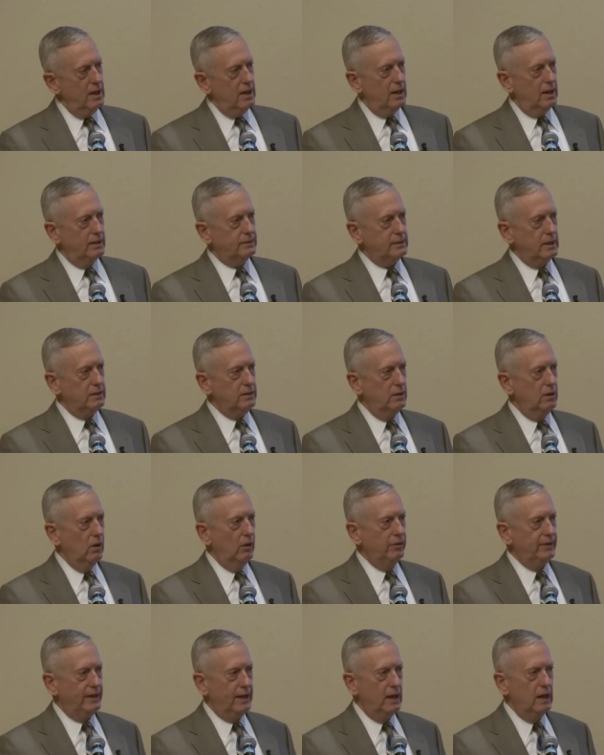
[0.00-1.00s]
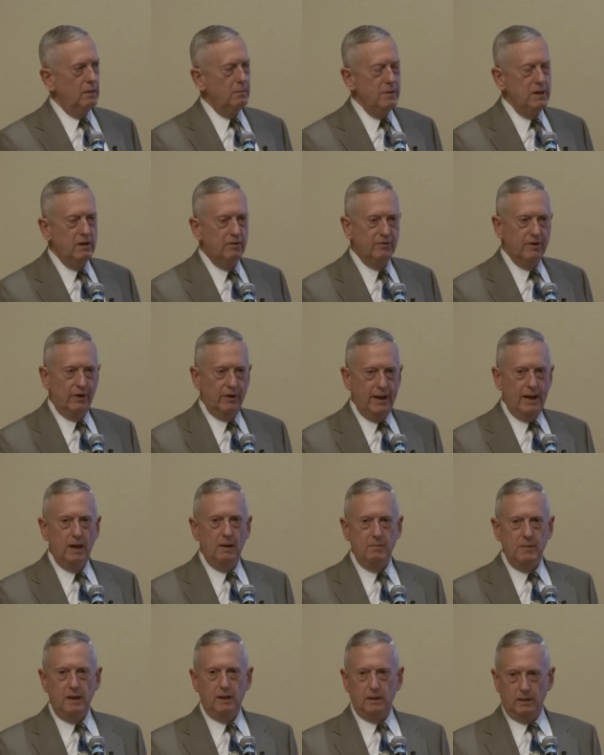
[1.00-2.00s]
and I said, you know, the enemy of your
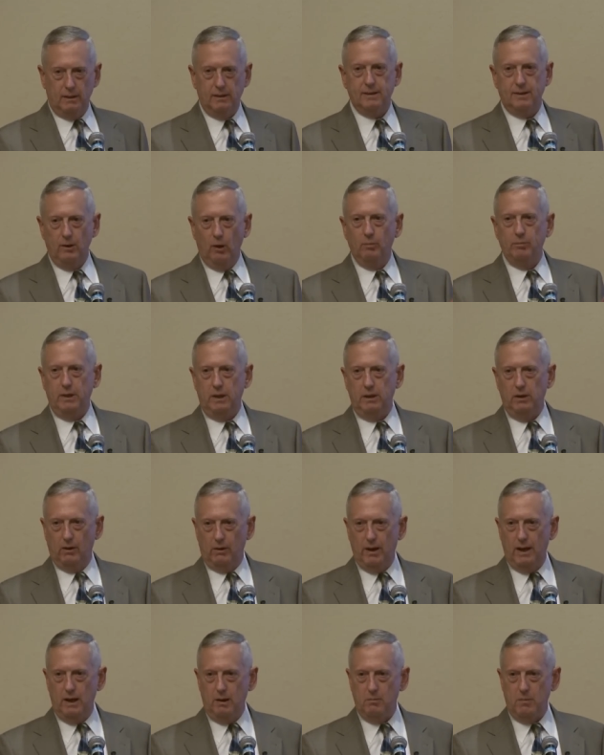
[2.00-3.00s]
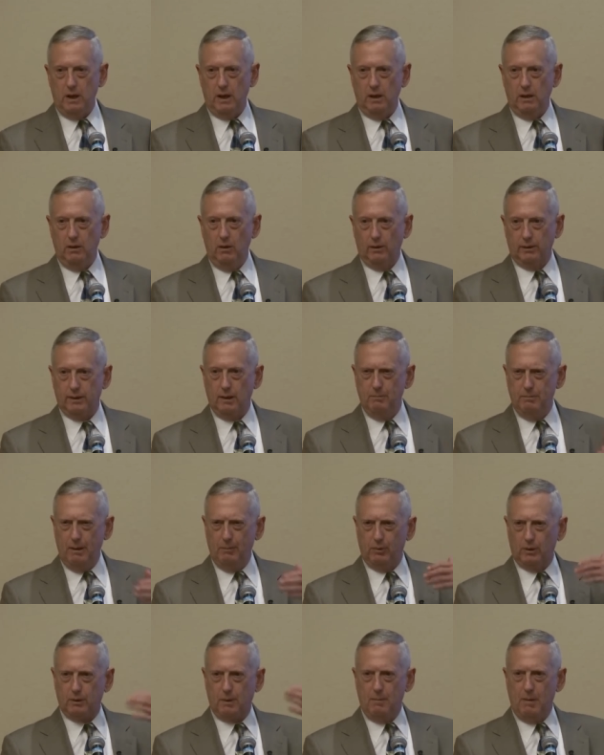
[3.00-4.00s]
enemy can still be your enemy. You know, some
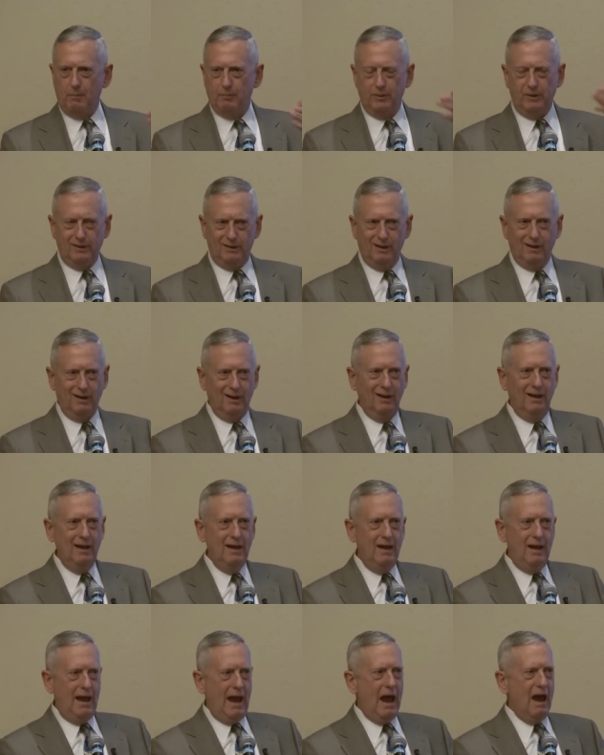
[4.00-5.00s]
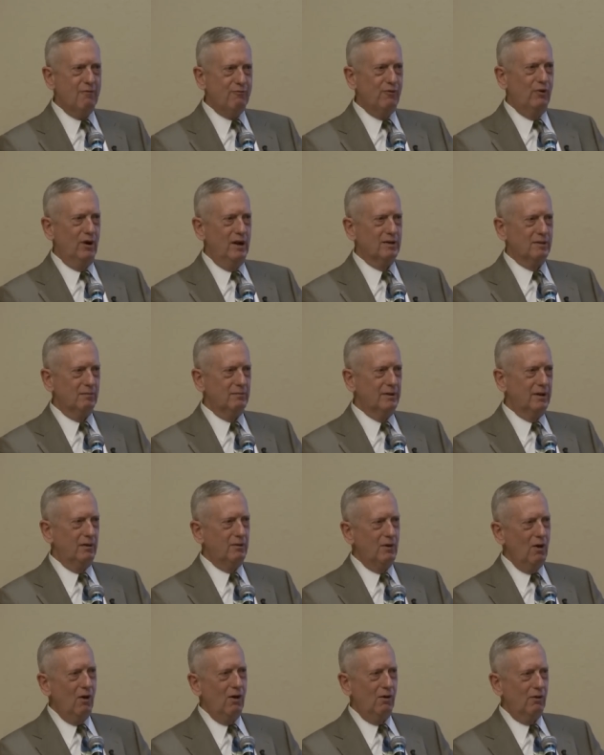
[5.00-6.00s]
people come up with these little aphorisms that,
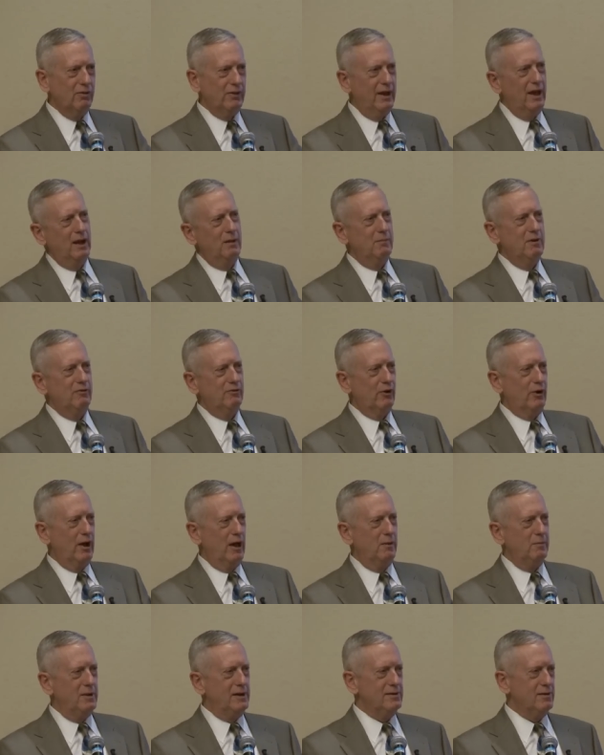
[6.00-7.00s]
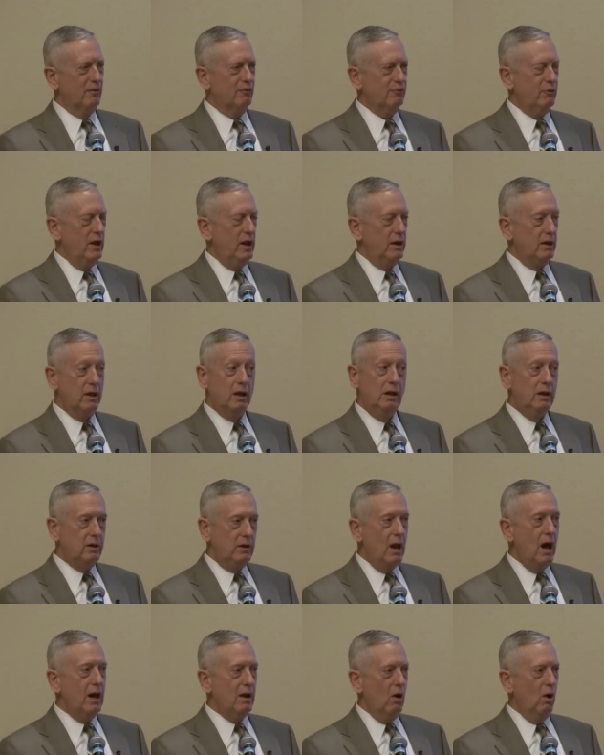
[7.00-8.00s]
oh, the enemy of your enemy is your friend.
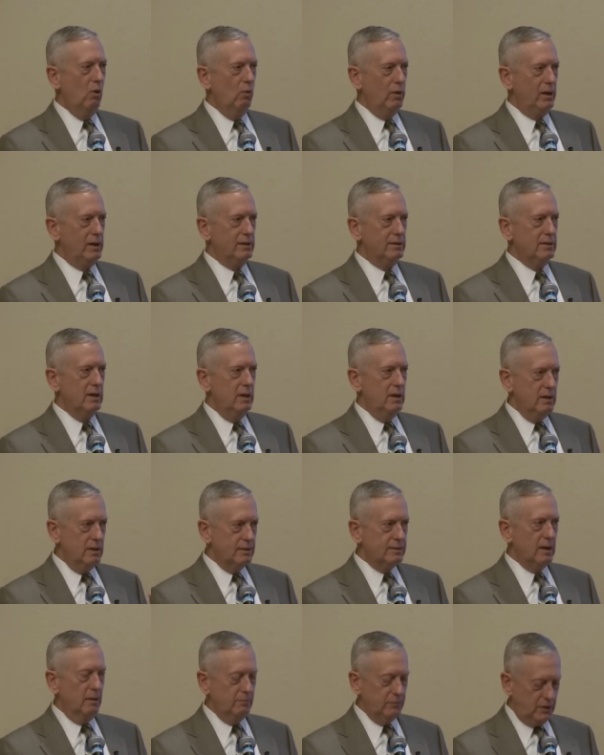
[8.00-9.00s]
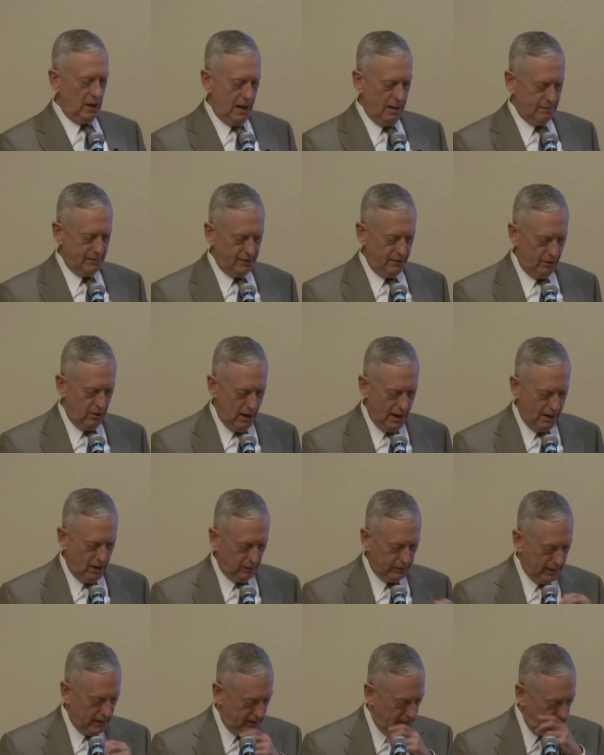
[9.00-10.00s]
Not always. Sometimes they're not.
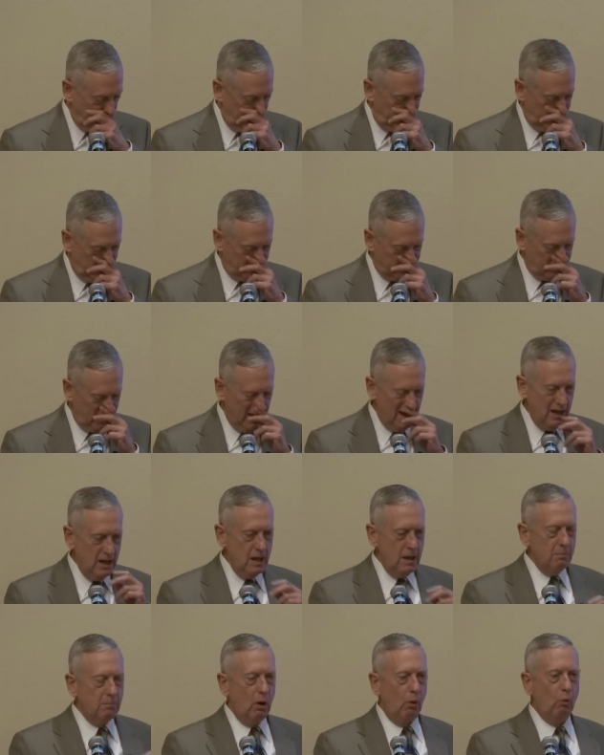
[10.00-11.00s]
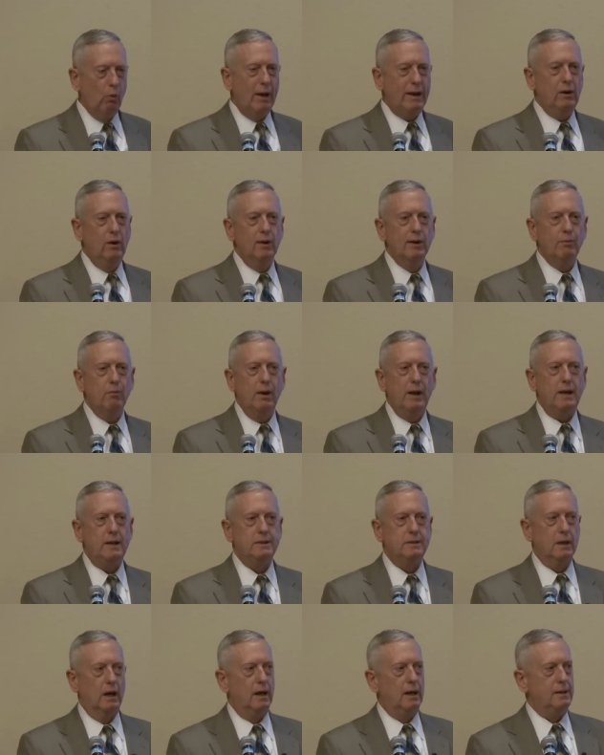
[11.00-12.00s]
I'll get into this. But what, here's what
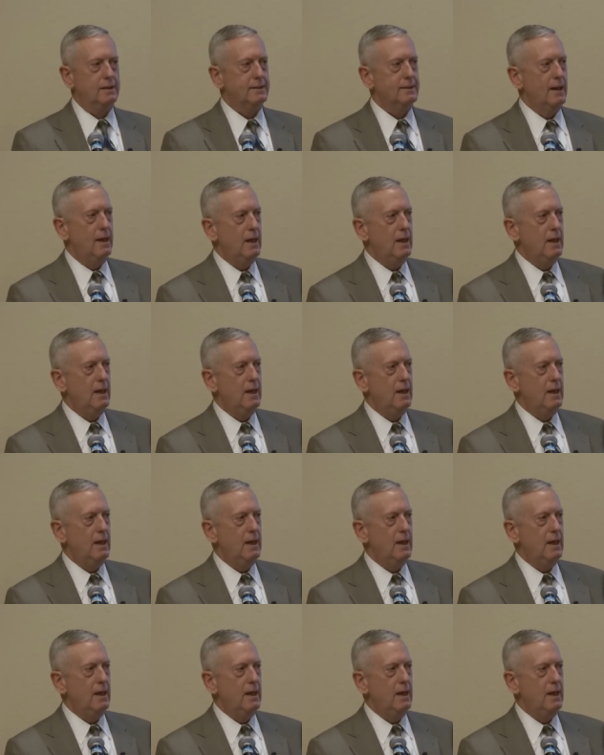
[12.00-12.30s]
it does.